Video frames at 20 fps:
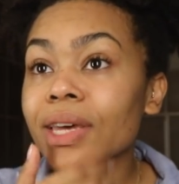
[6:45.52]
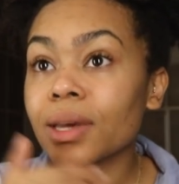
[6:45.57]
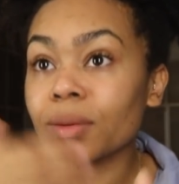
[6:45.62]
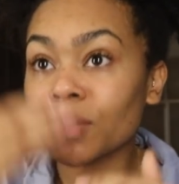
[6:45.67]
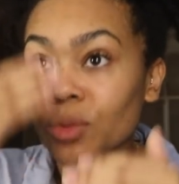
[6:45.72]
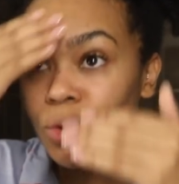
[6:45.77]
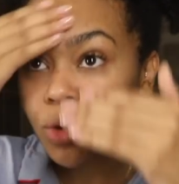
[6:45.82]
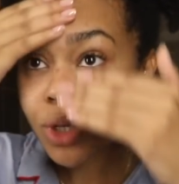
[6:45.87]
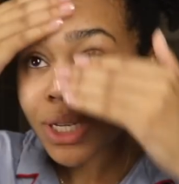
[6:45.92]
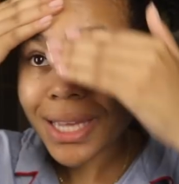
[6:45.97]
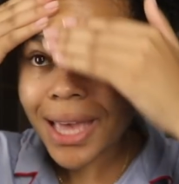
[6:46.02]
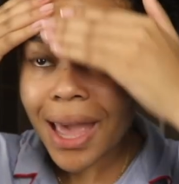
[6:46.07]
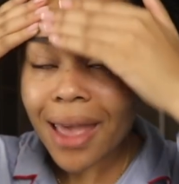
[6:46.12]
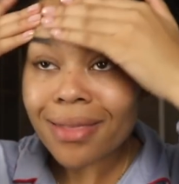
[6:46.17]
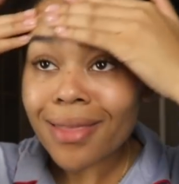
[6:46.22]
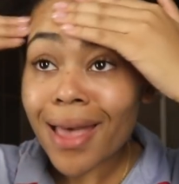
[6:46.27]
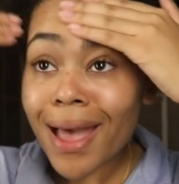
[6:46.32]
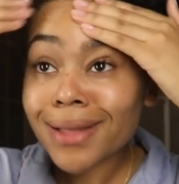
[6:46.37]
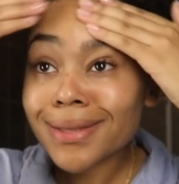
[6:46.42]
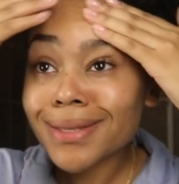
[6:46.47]
I'm already
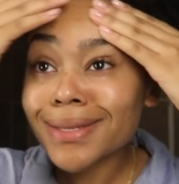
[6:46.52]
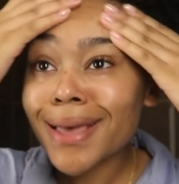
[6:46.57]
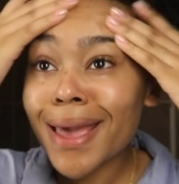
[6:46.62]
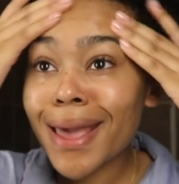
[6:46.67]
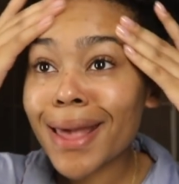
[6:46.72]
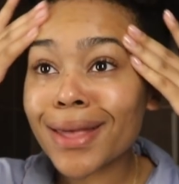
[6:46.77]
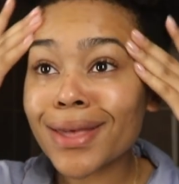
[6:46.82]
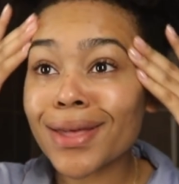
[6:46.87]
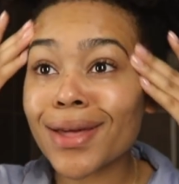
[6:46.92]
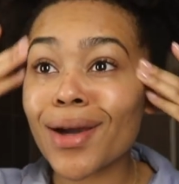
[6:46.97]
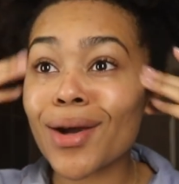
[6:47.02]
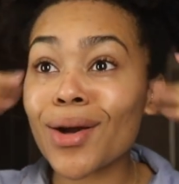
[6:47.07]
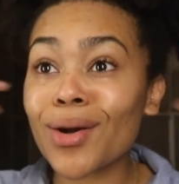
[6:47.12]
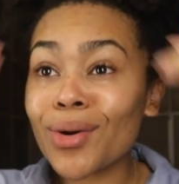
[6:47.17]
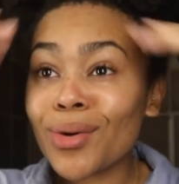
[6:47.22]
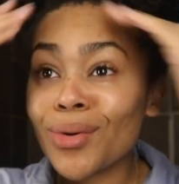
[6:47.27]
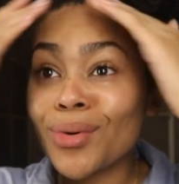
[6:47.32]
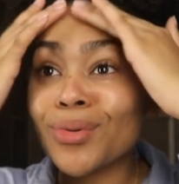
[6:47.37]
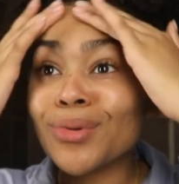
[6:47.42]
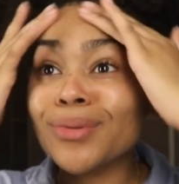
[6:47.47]
getting that
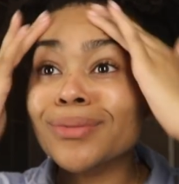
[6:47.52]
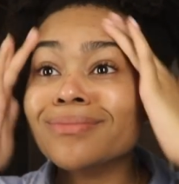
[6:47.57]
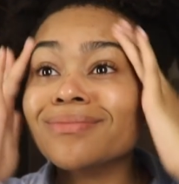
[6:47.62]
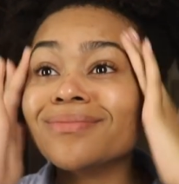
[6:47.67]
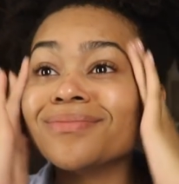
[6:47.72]
tingle.